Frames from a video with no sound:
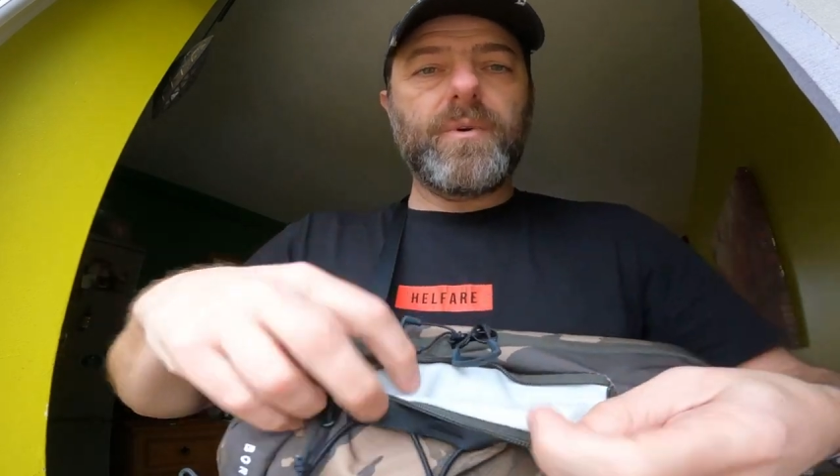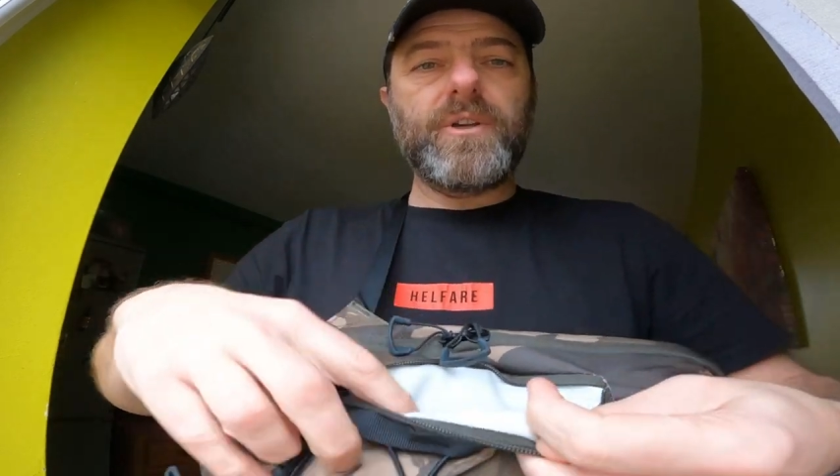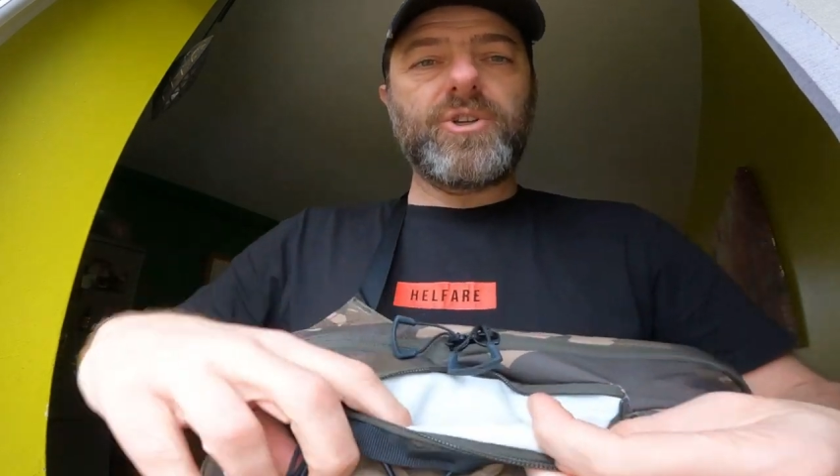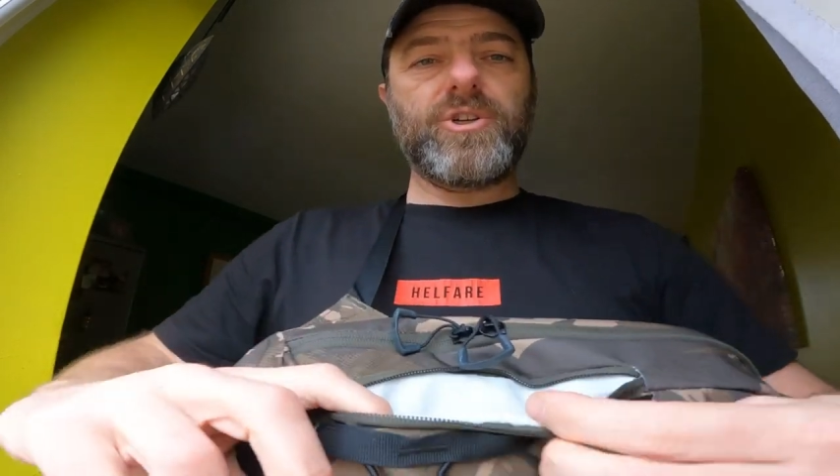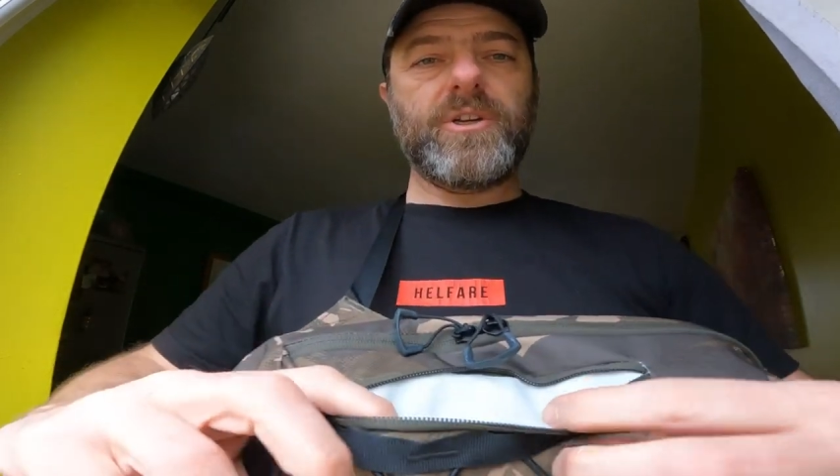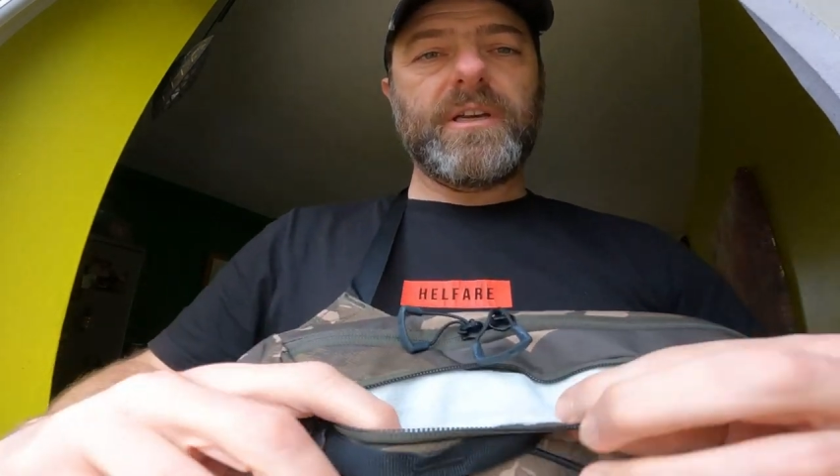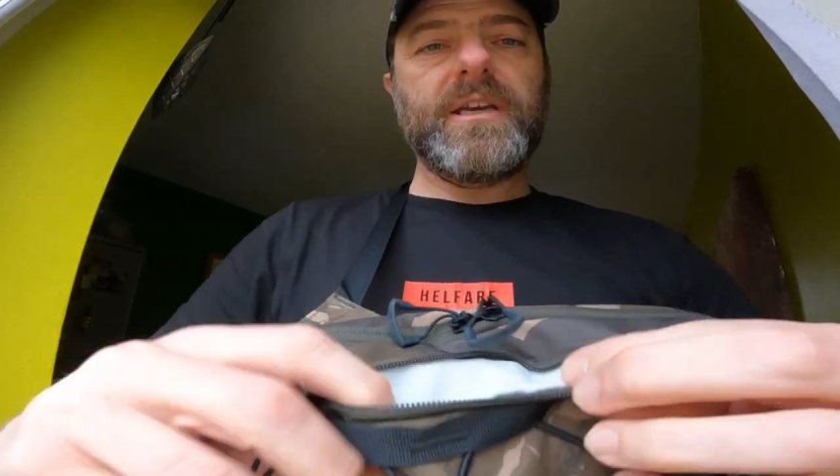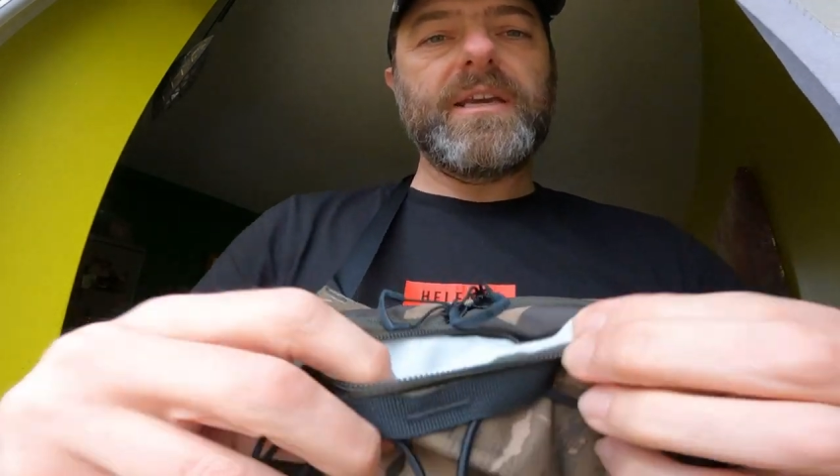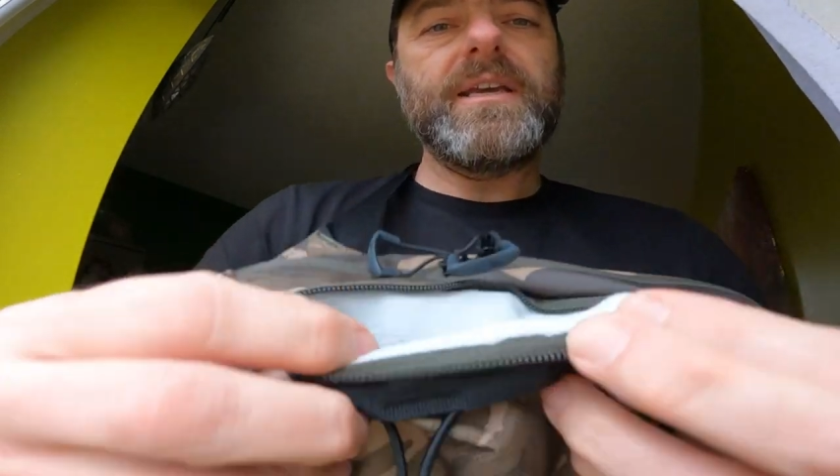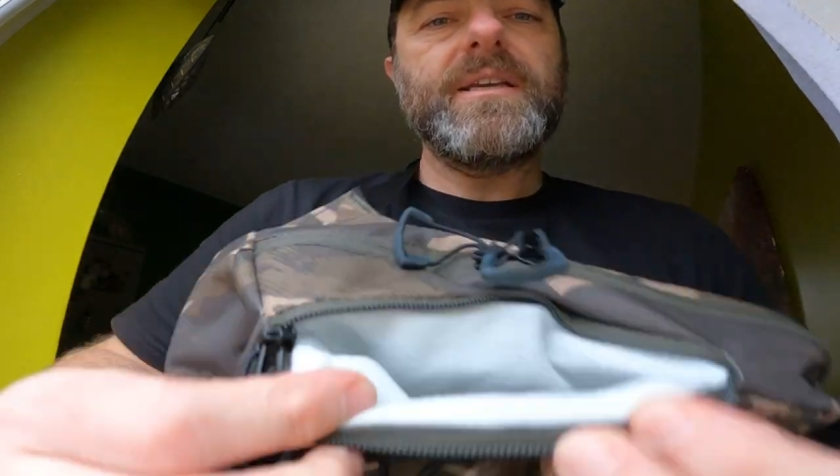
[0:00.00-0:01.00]
which
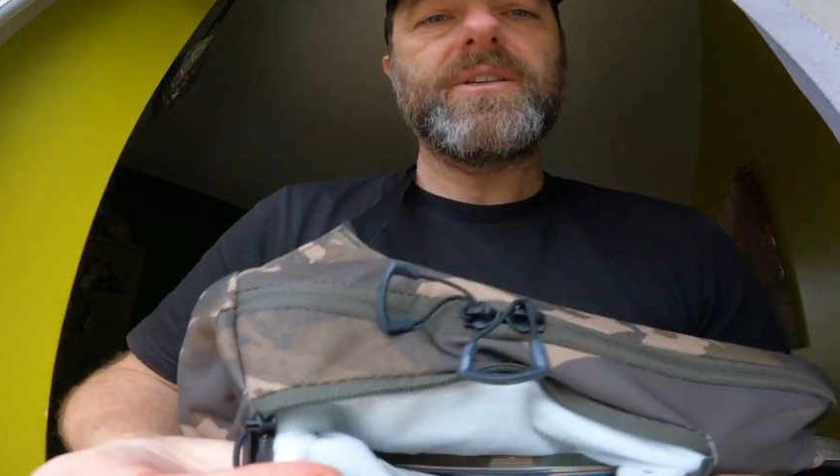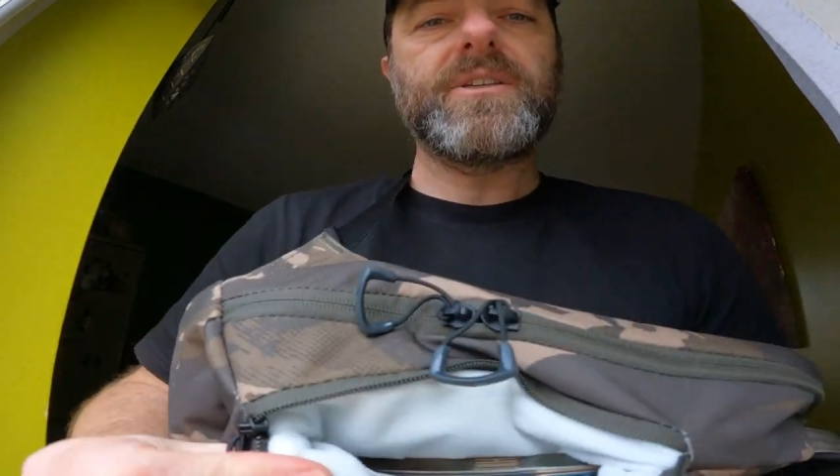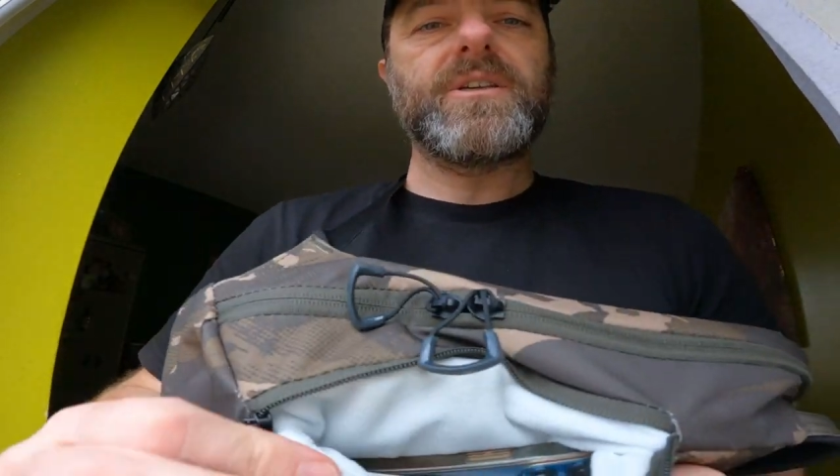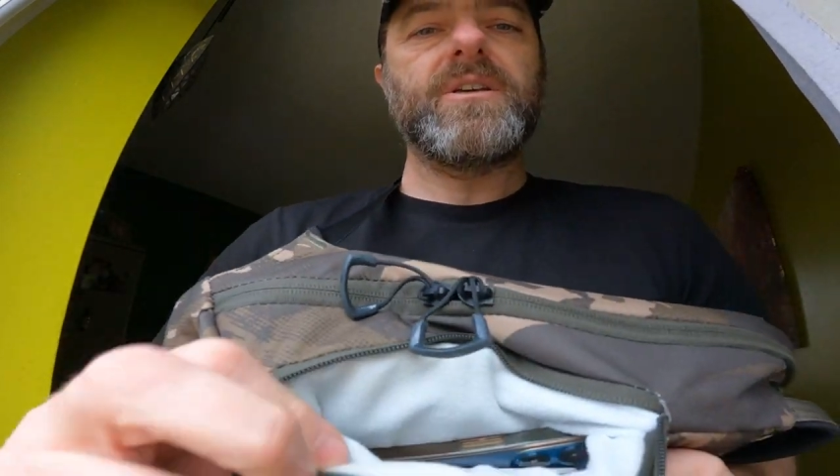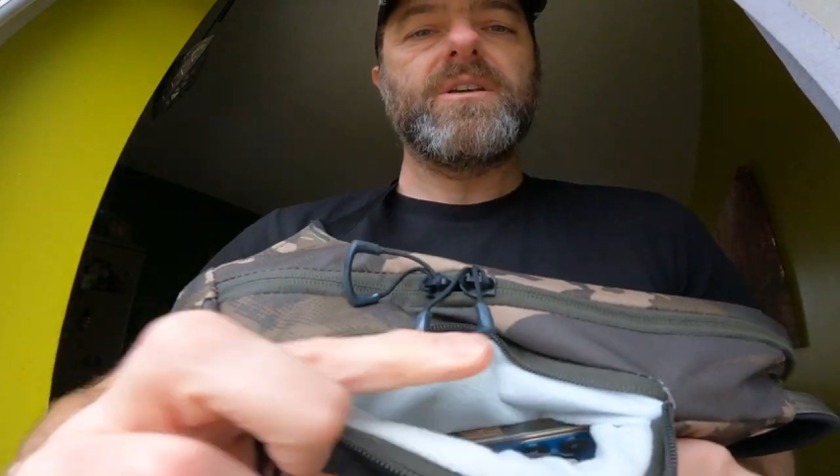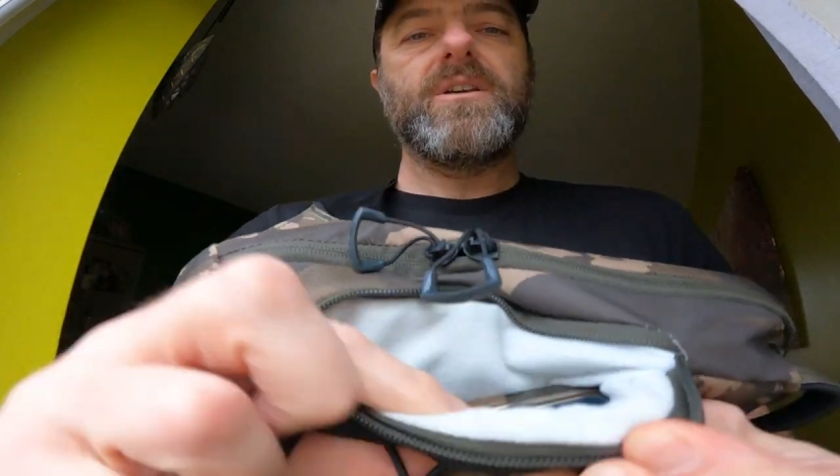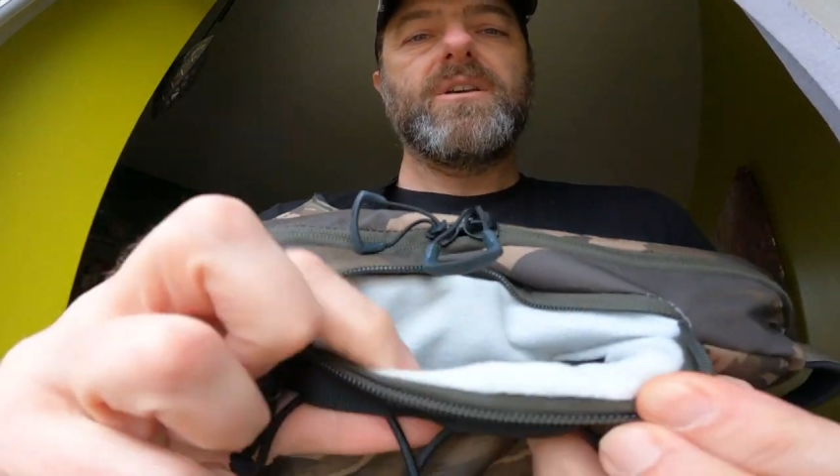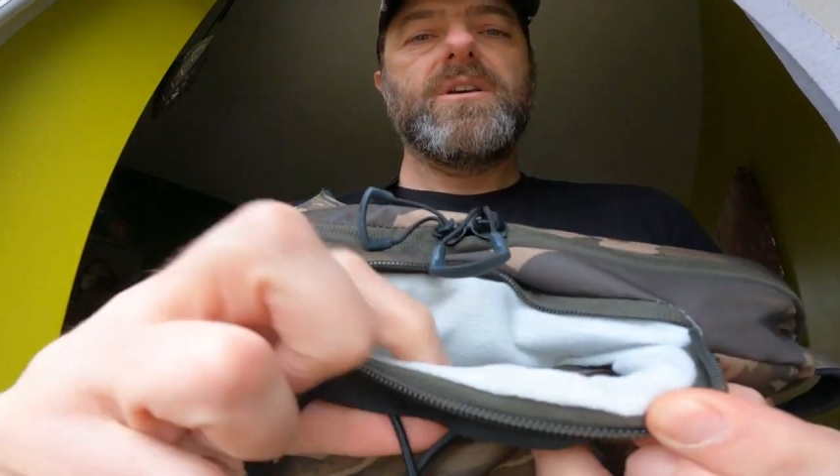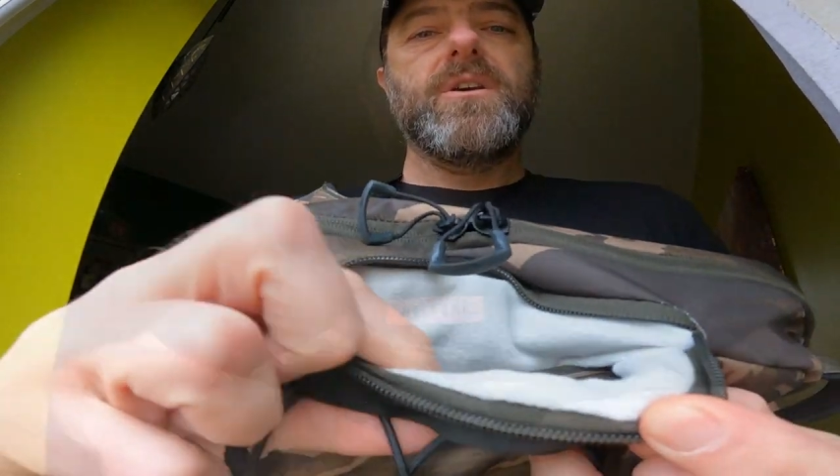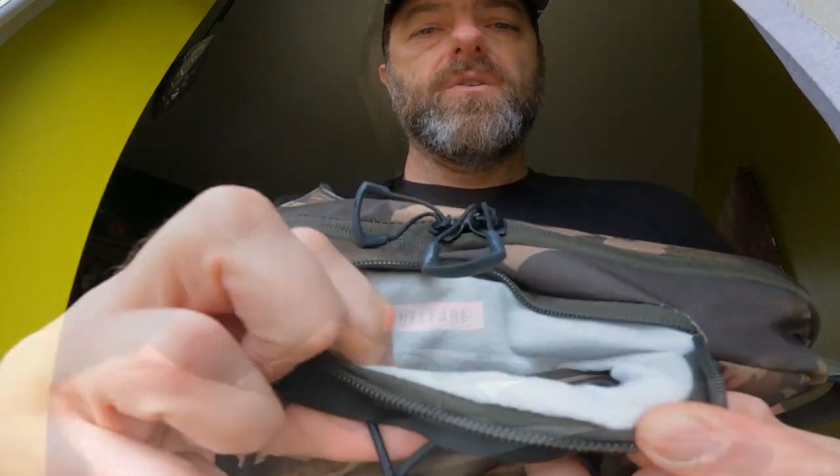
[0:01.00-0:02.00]
is
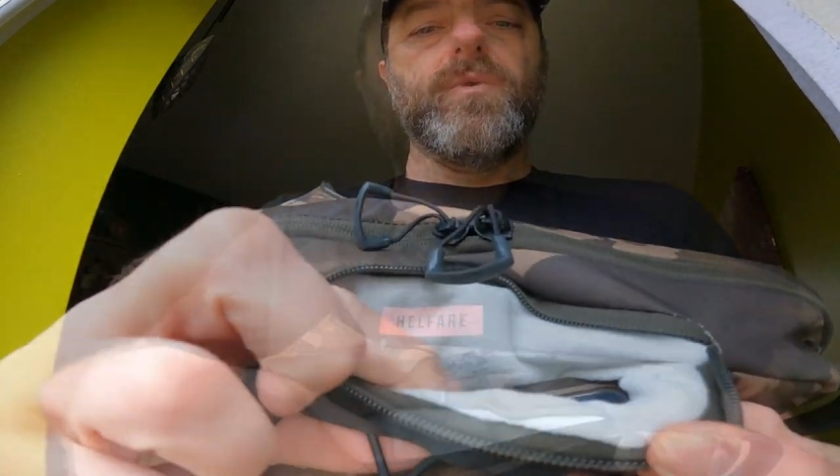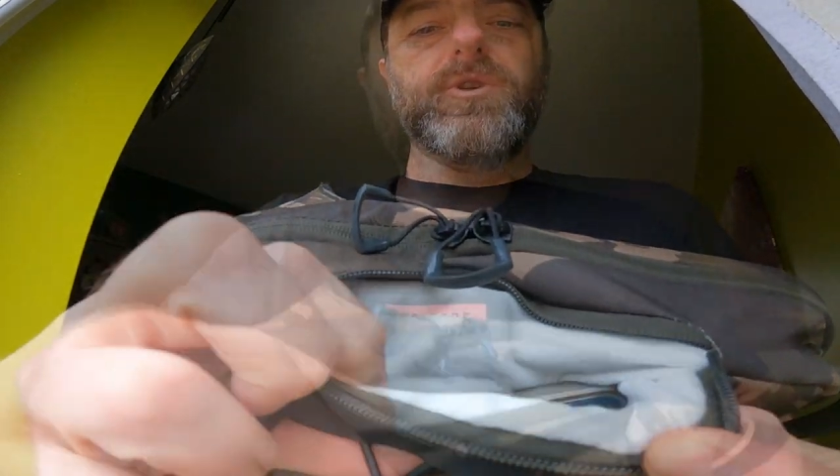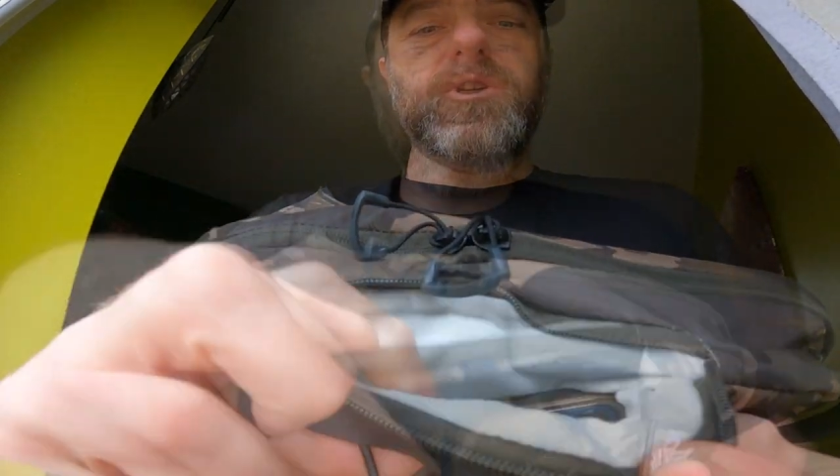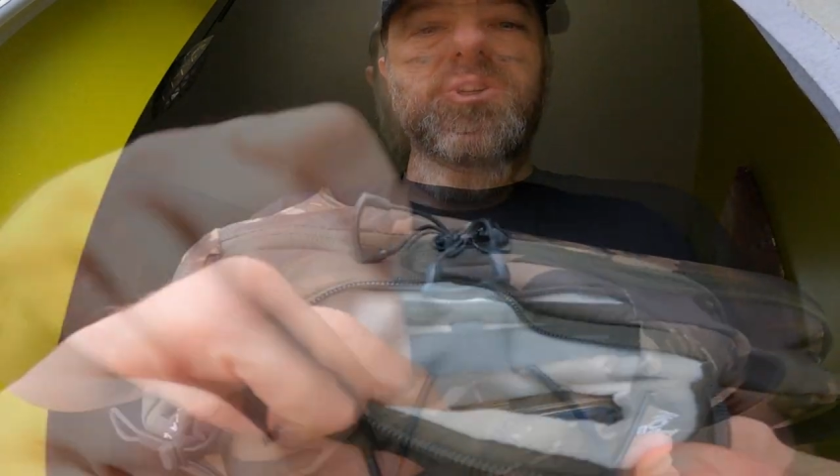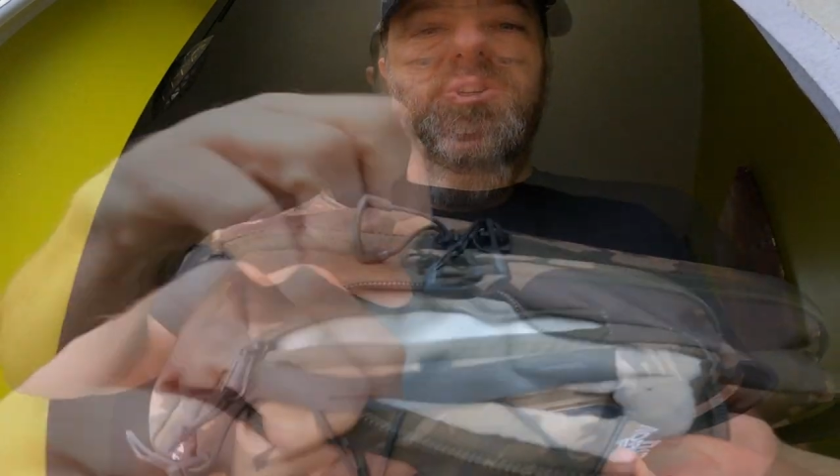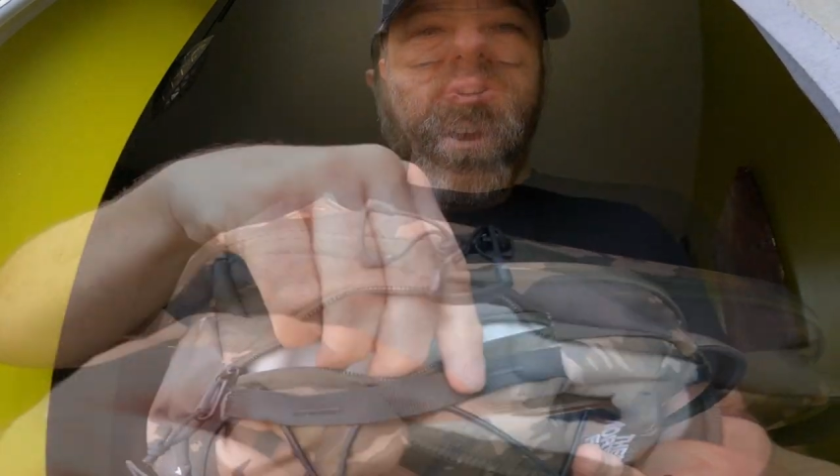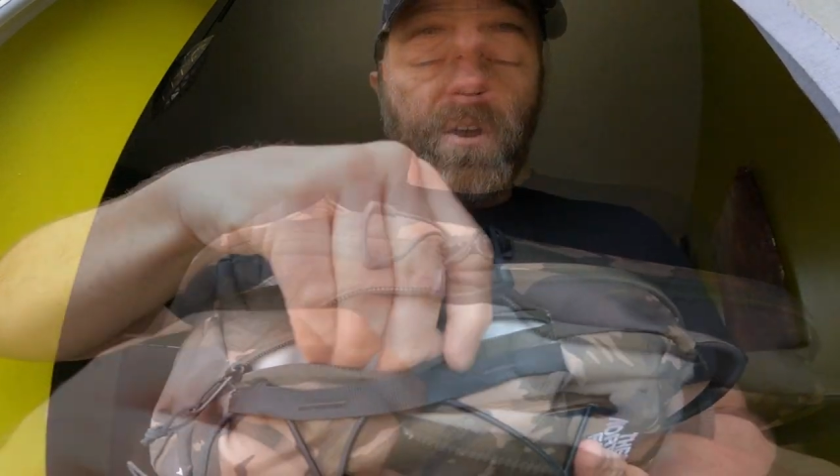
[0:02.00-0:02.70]
soft and fluffy,